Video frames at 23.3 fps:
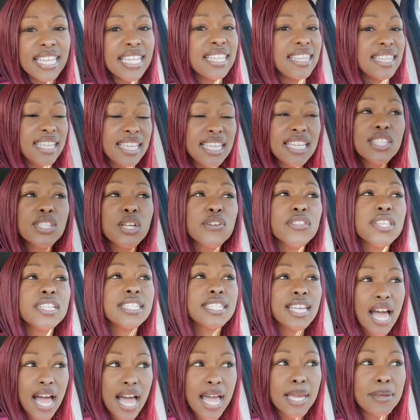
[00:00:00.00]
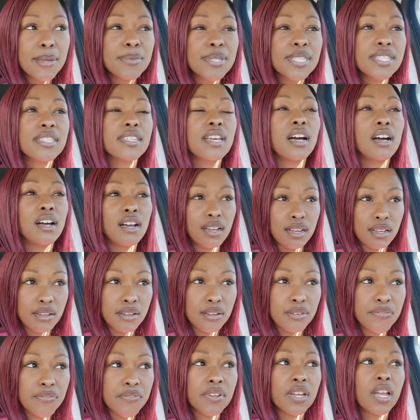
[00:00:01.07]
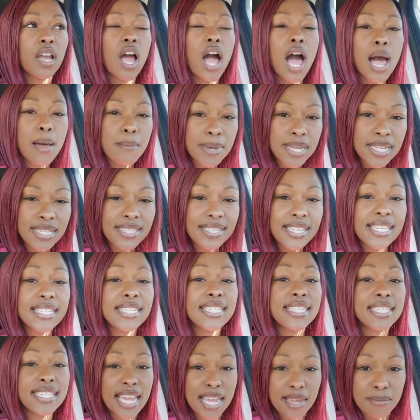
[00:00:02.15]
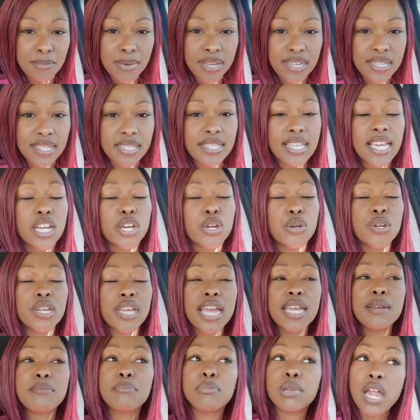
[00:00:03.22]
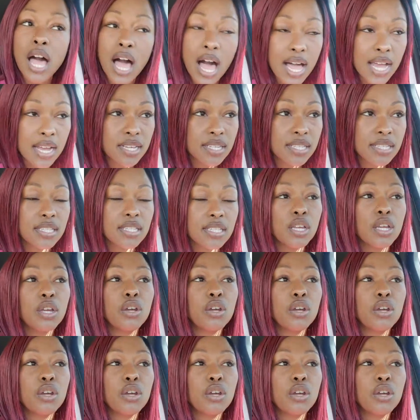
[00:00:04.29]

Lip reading: These are the types of comments and statements that create blocks